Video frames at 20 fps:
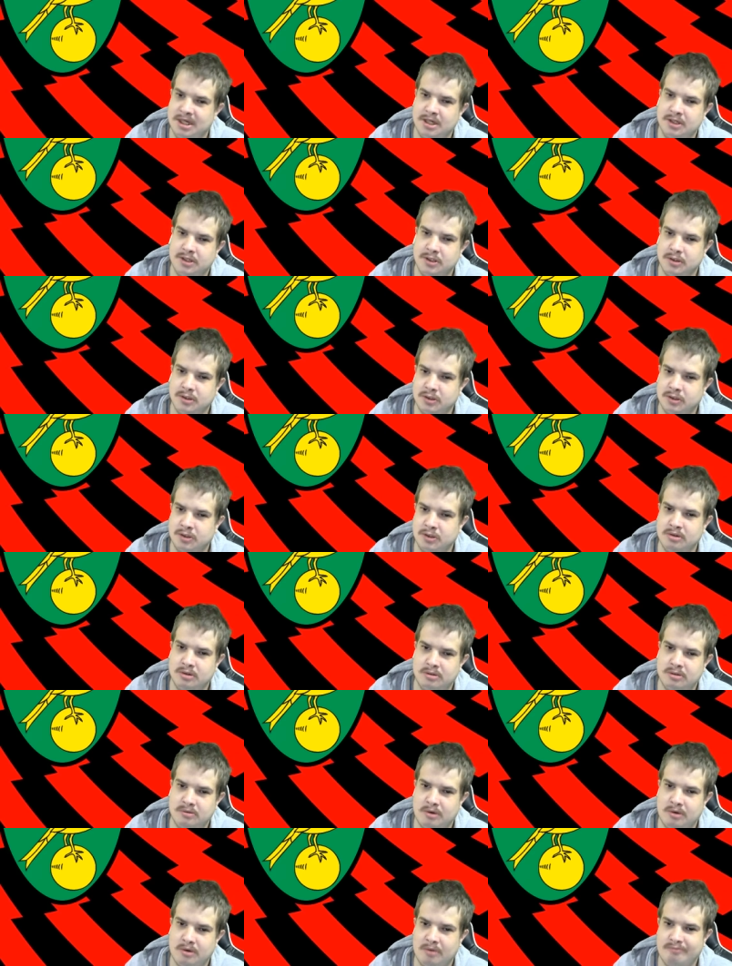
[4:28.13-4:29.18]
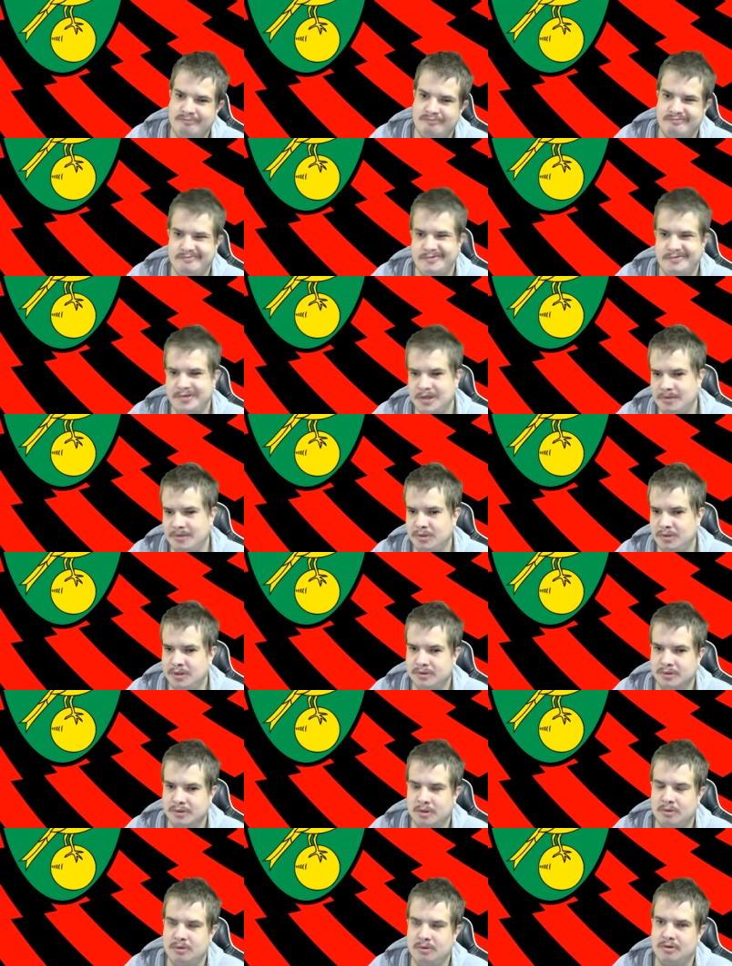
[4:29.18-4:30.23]
you do know I'm sometimes
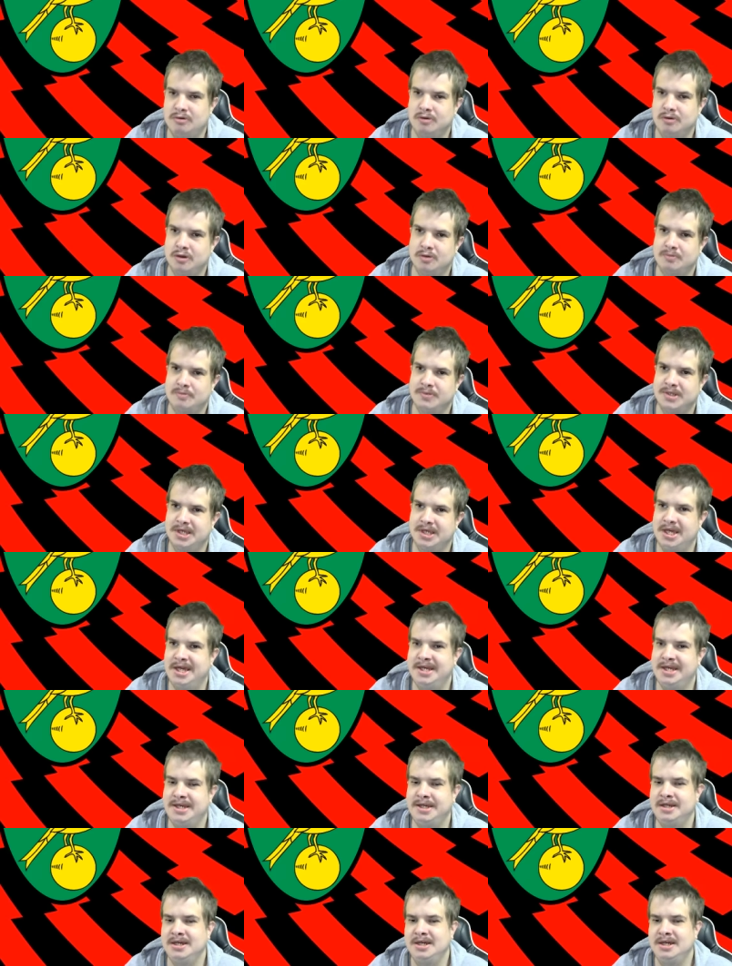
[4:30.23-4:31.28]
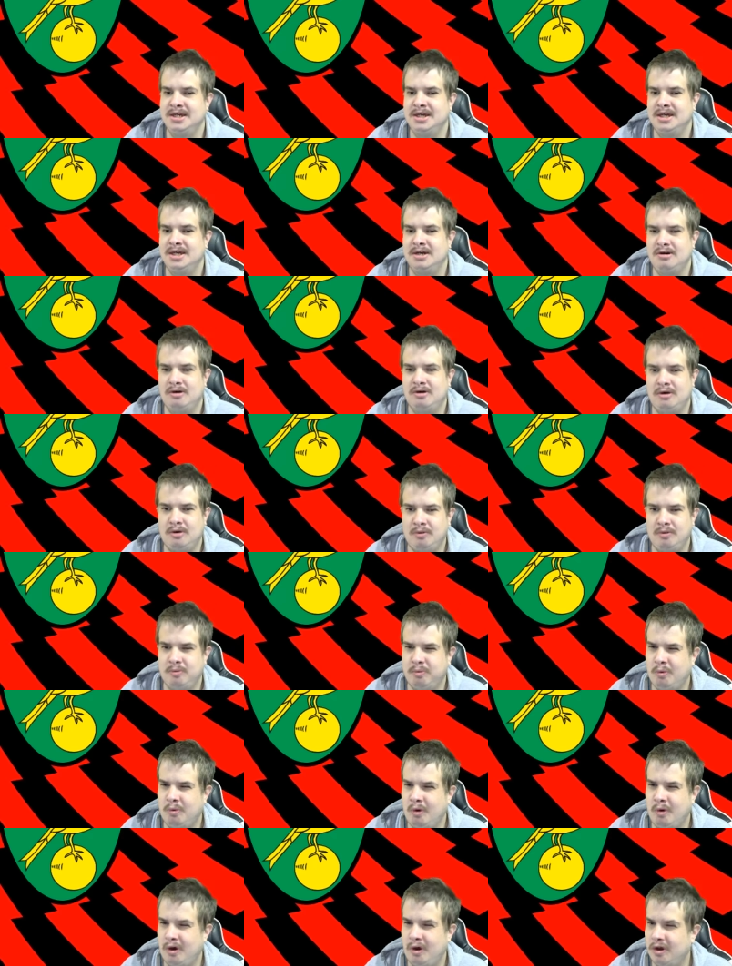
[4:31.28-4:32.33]
caught on the opposite end of
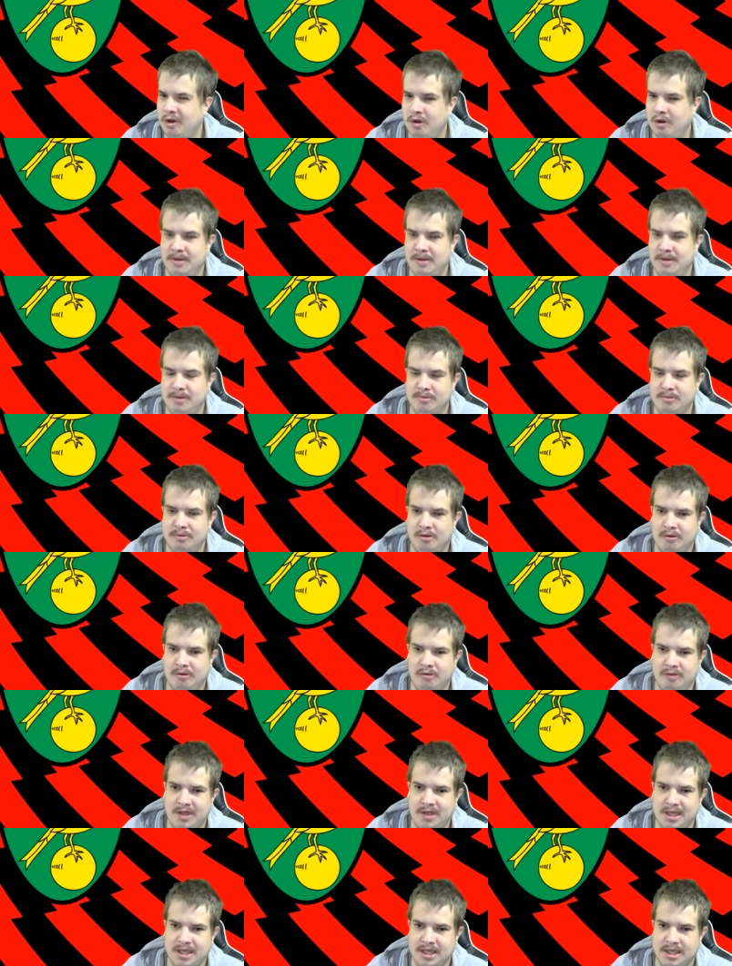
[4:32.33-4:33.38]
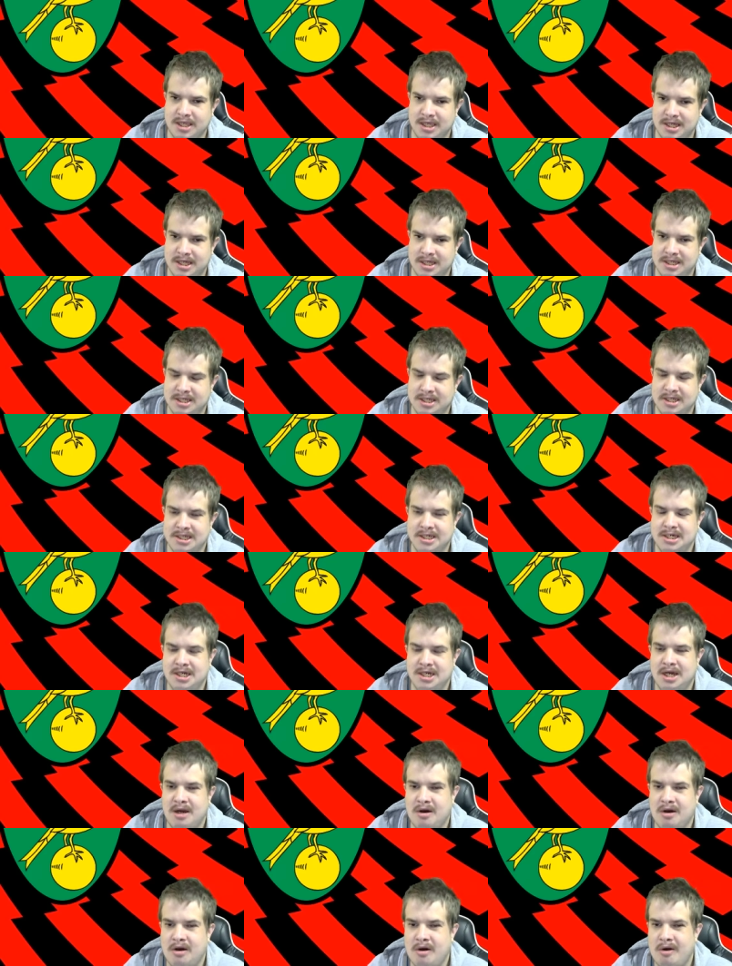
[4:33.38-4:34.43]
what a lot of people are thinking.
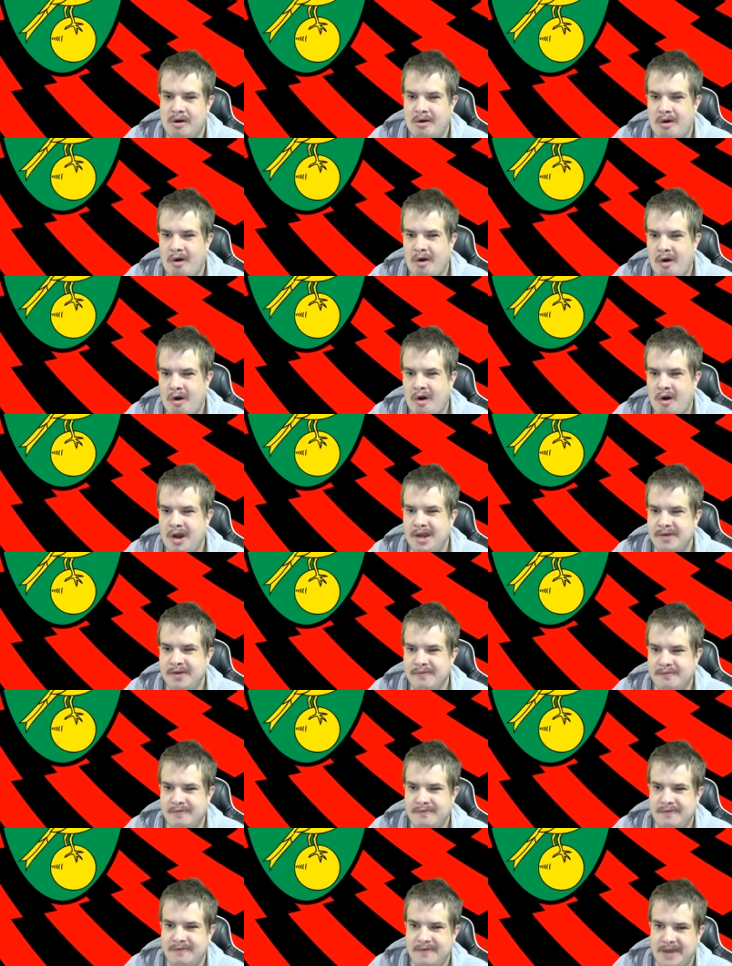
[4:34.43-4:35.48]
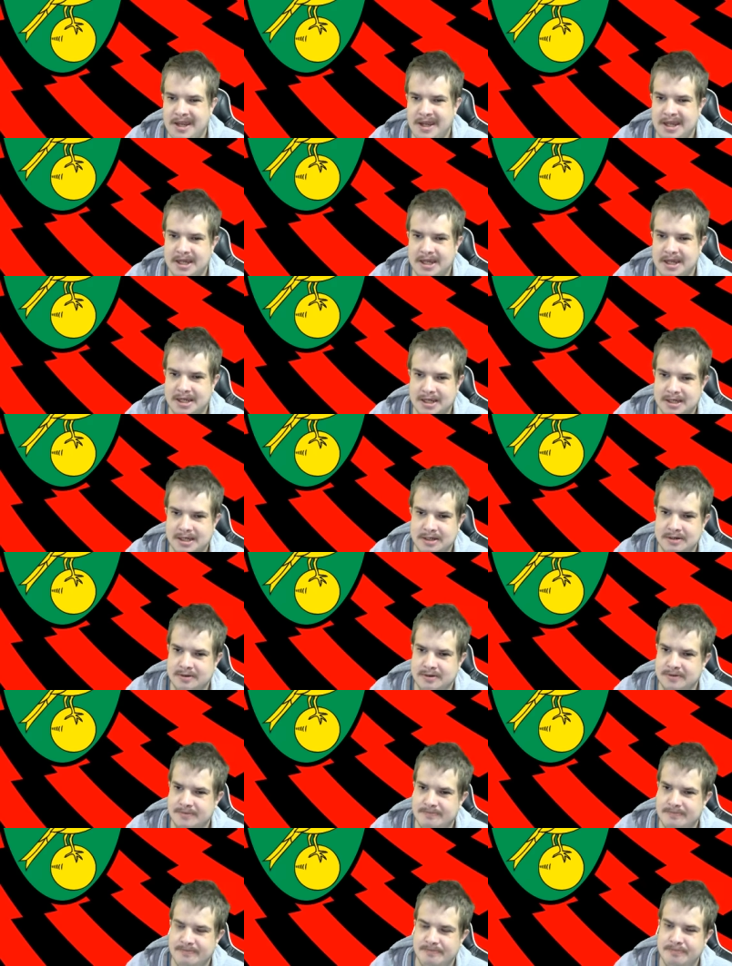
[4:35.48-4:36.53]
I think
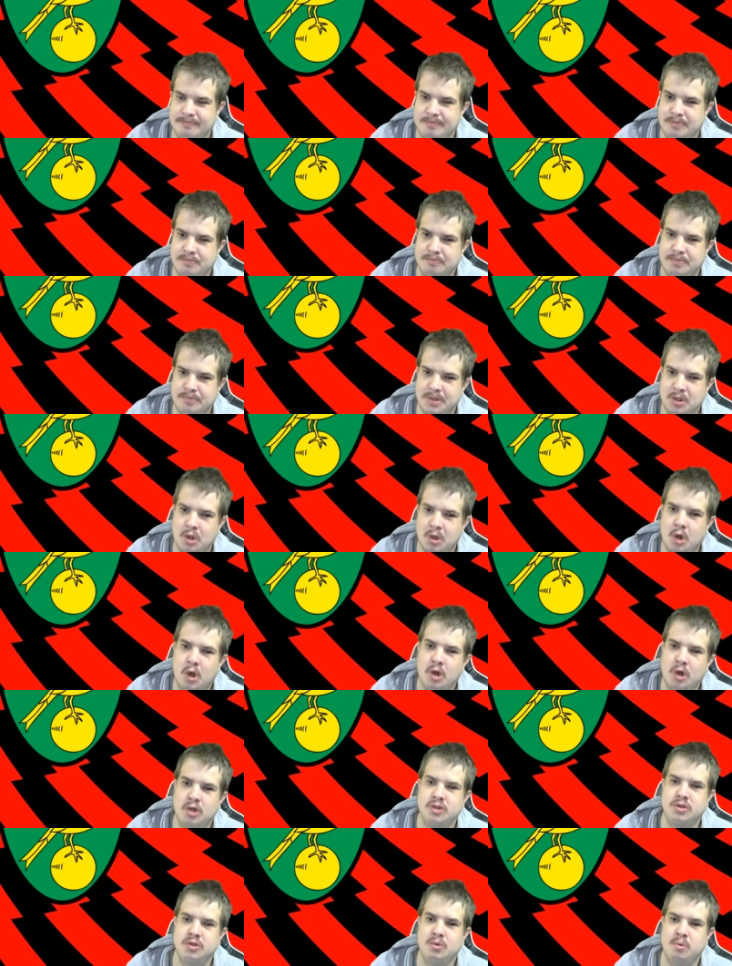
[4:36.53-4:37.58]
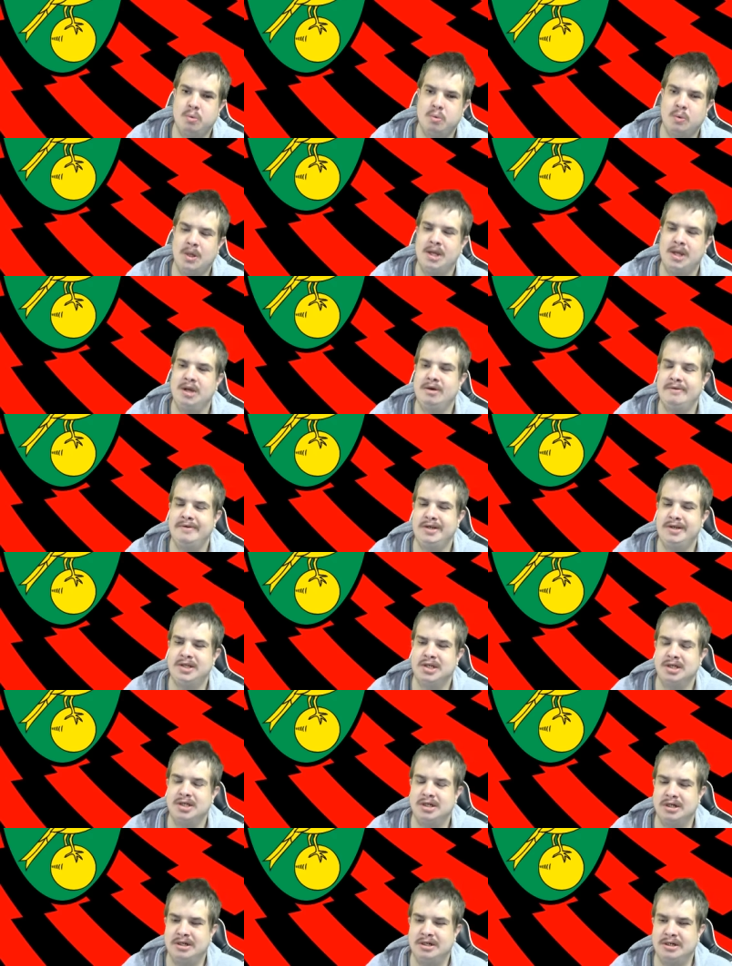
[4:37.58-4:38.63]
because of where Norwich
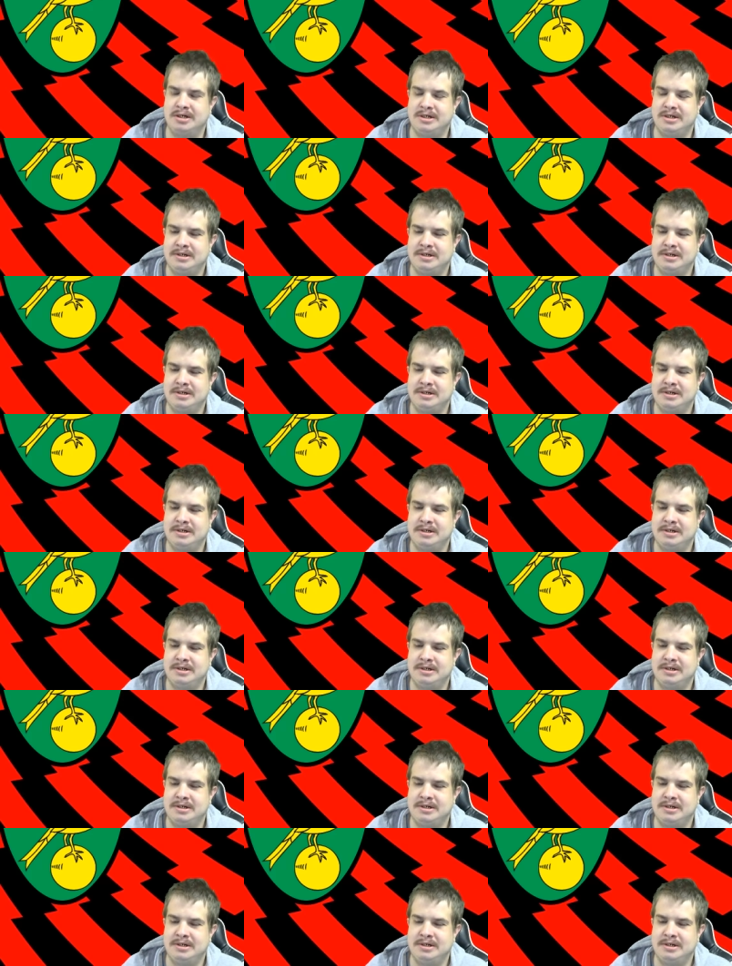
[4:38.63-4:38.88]
are,